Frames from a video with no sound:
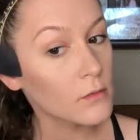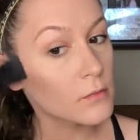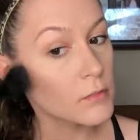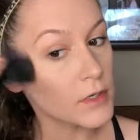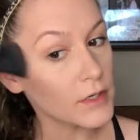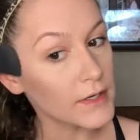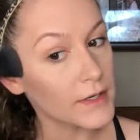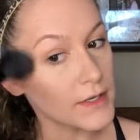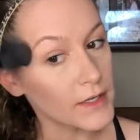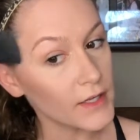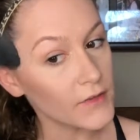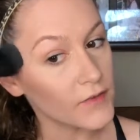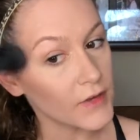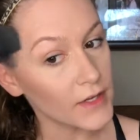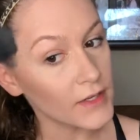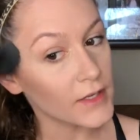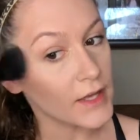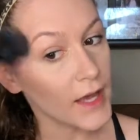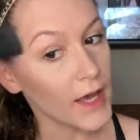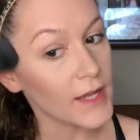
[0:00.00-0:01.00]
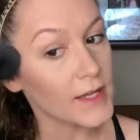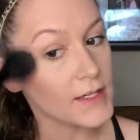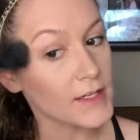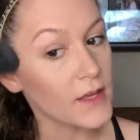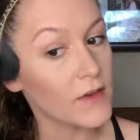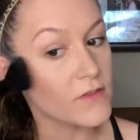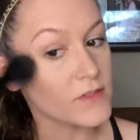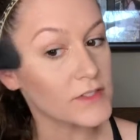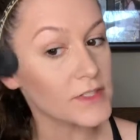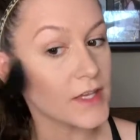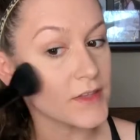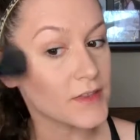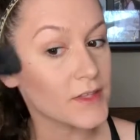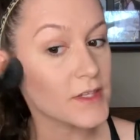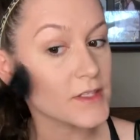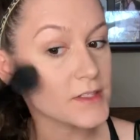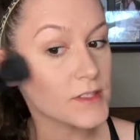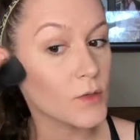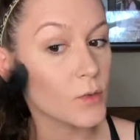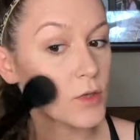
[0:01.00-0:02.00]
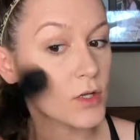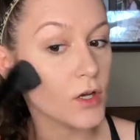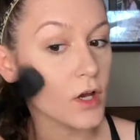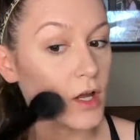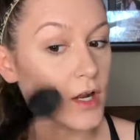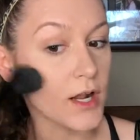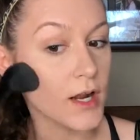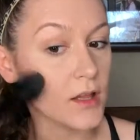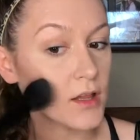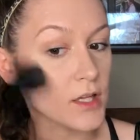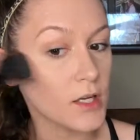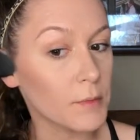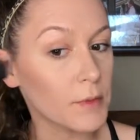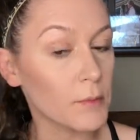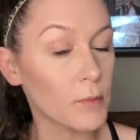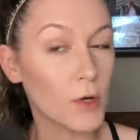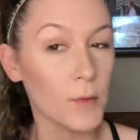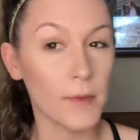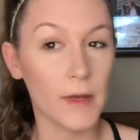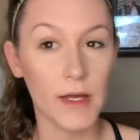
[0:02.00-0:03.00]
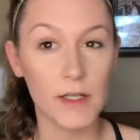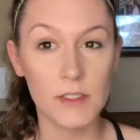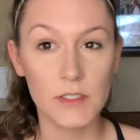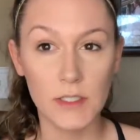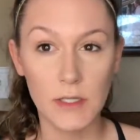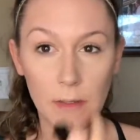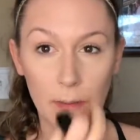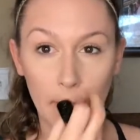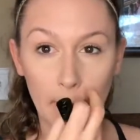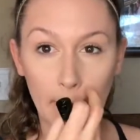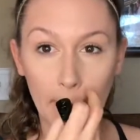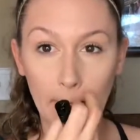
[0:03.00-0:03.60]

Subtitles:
But if I hadn't have set this, it would have gone on a little bit more patchy.